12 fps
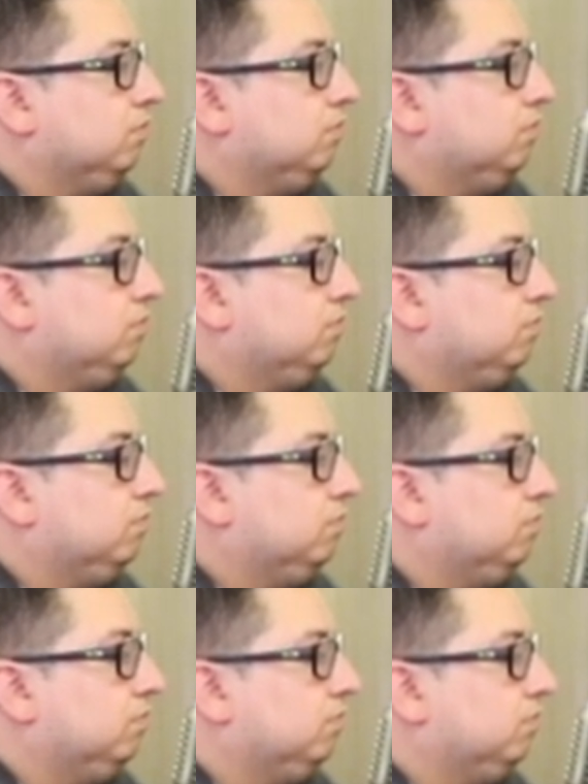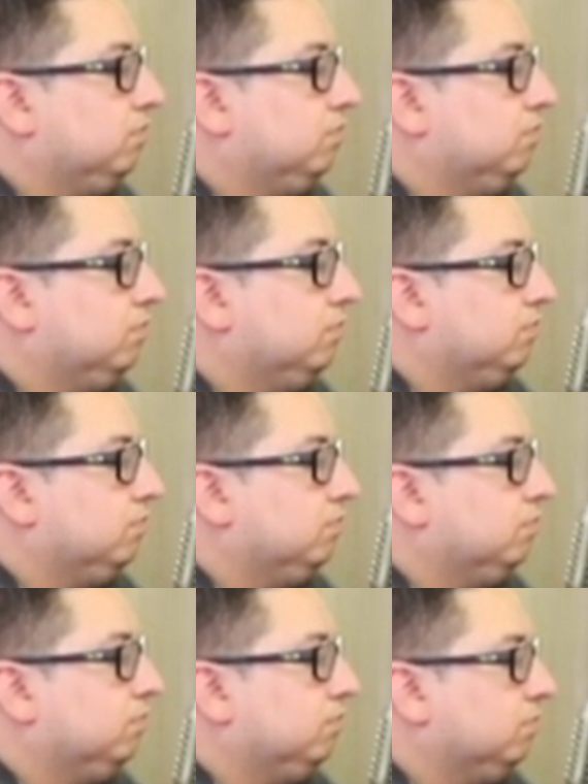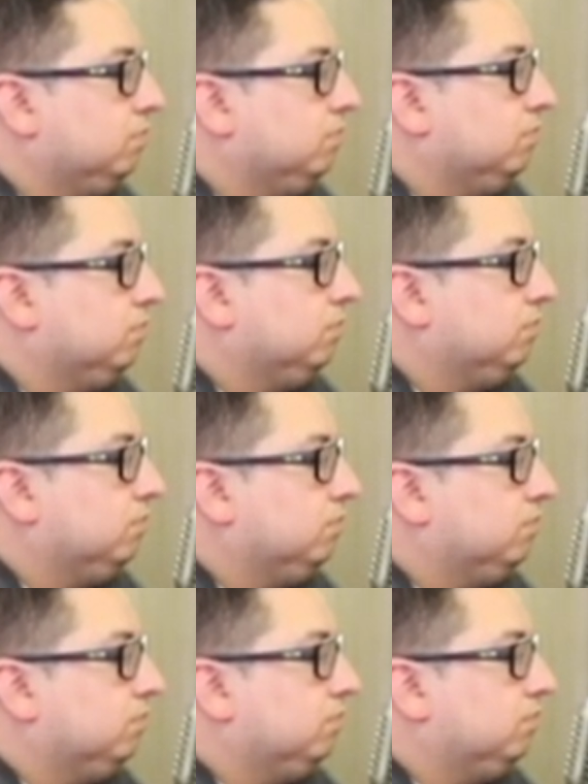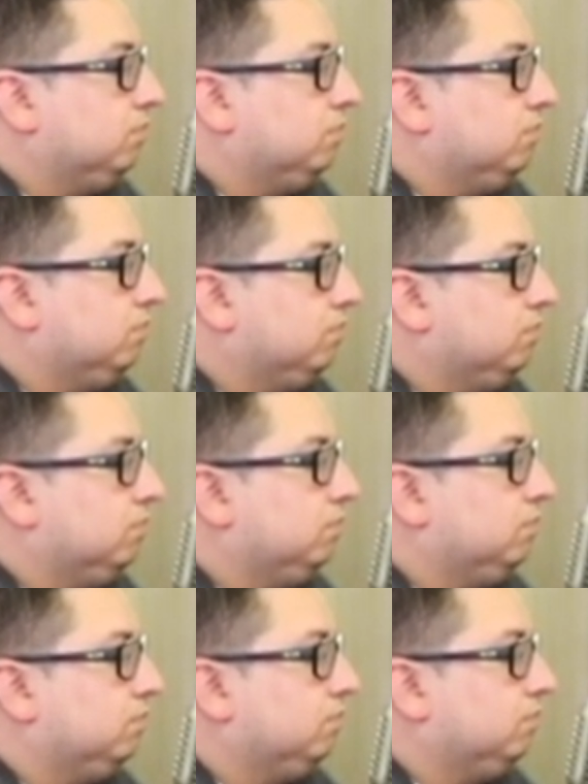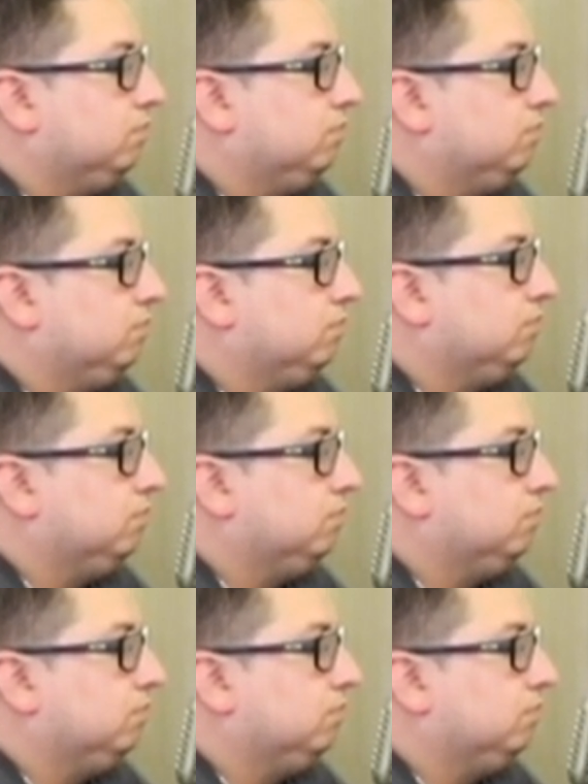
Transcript: [no speech]